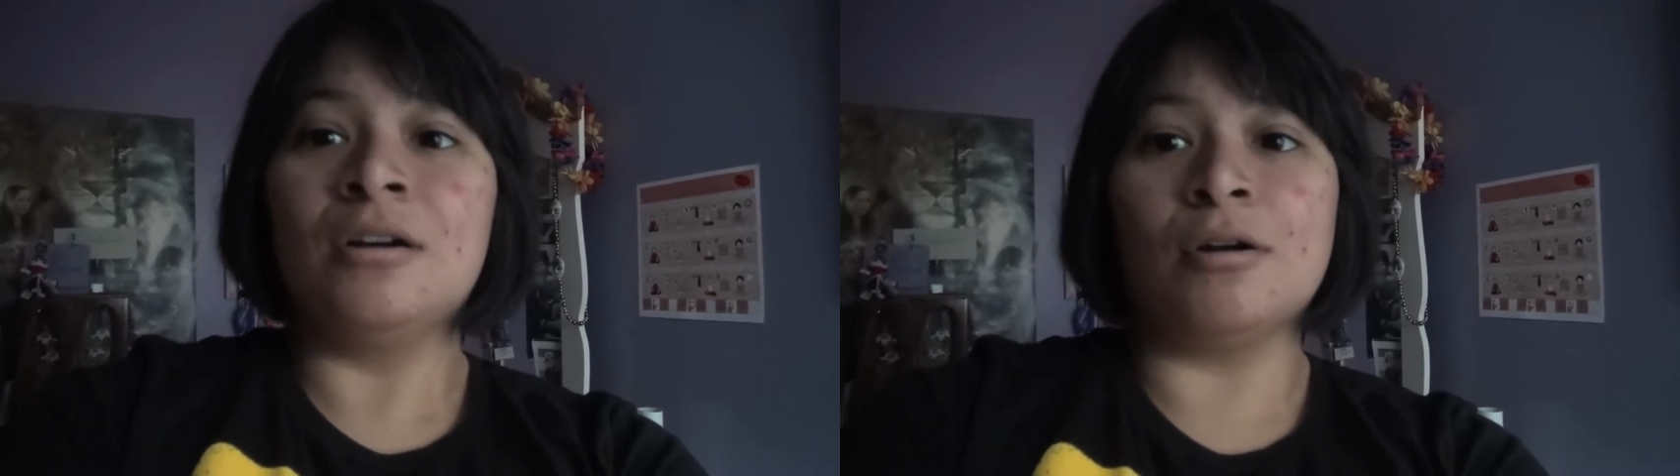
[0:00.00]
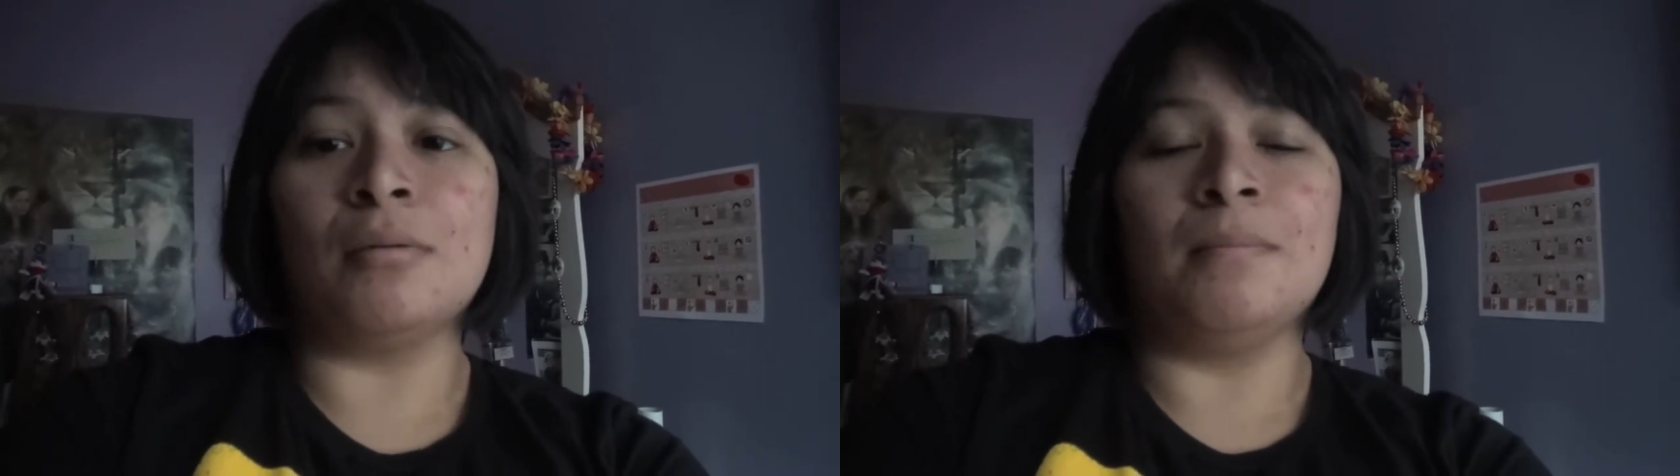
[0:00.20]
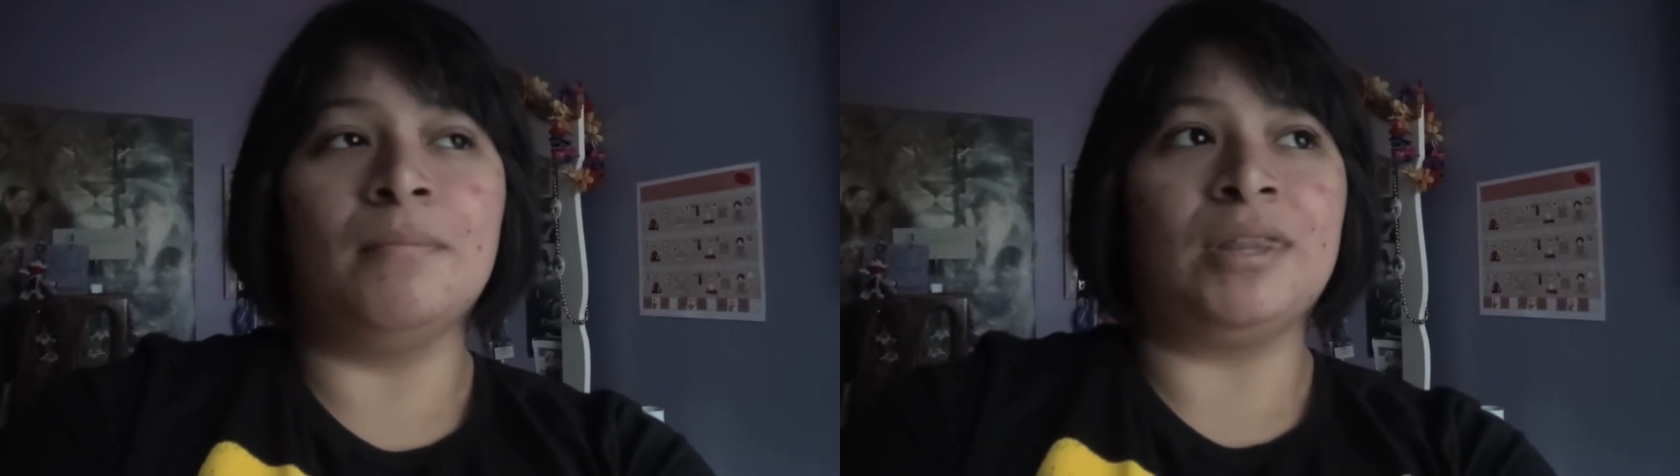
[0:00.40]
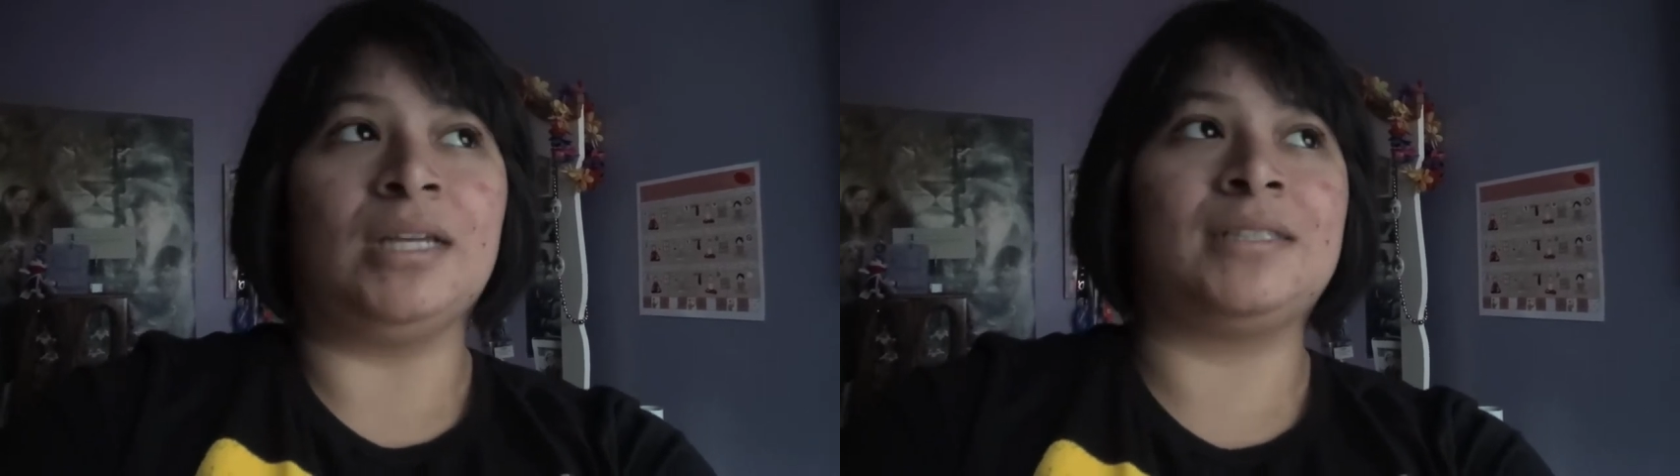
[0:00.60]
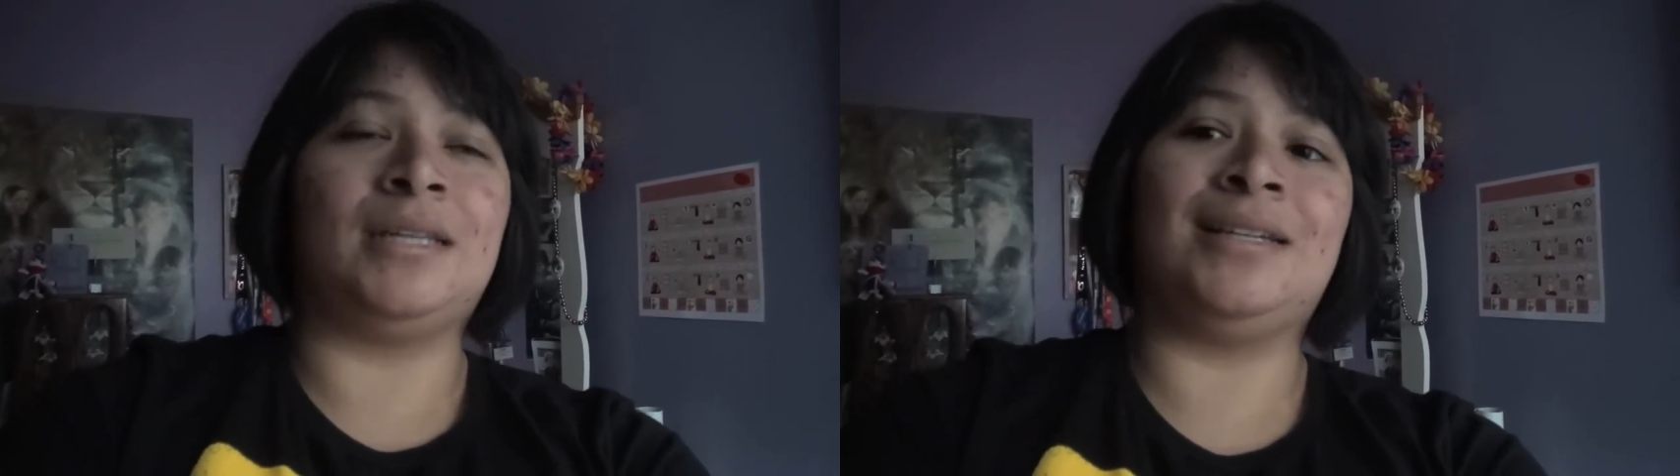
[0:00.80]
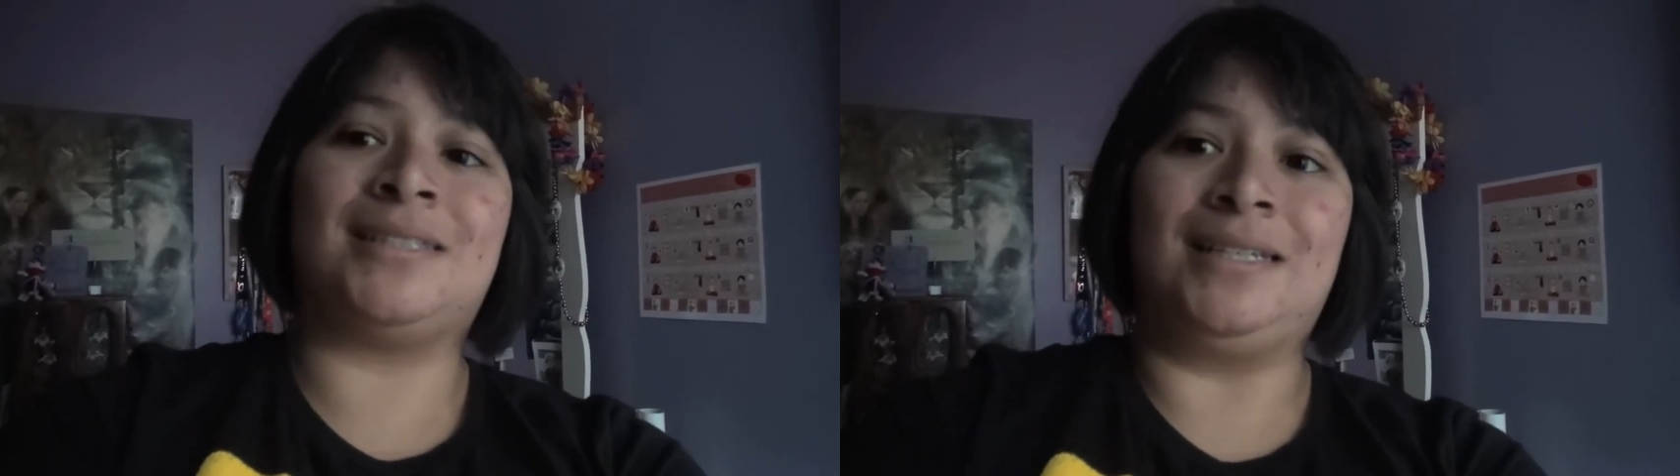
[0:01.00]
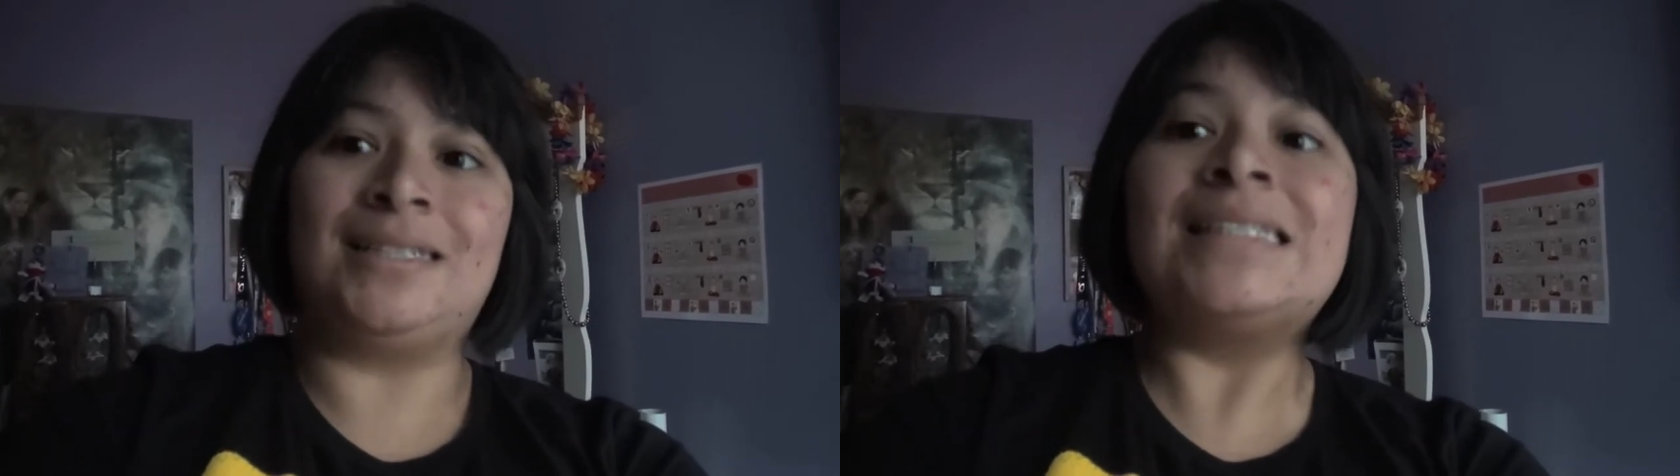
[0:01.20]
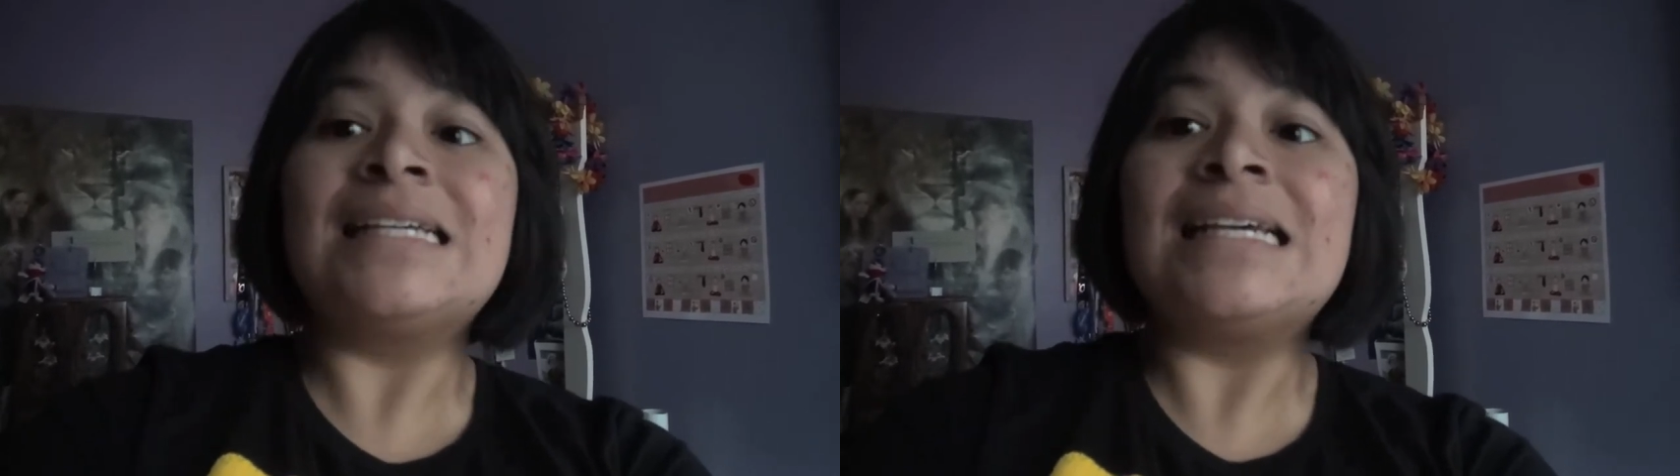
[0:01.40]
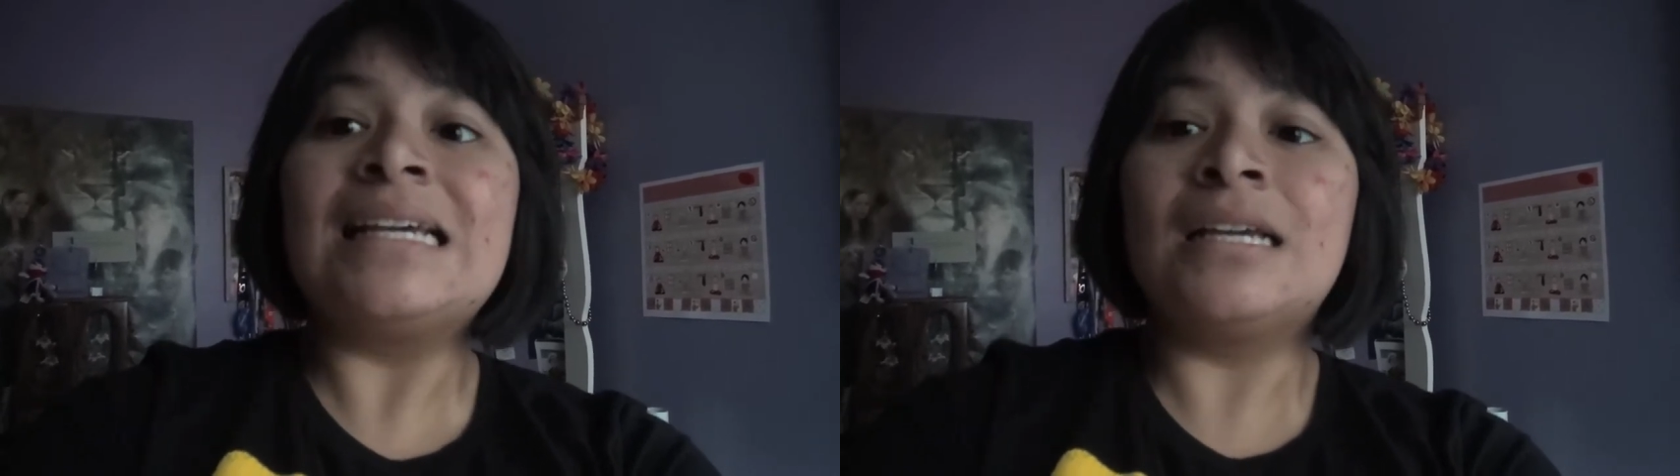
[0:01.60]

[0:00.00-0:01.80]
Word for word: or metastases.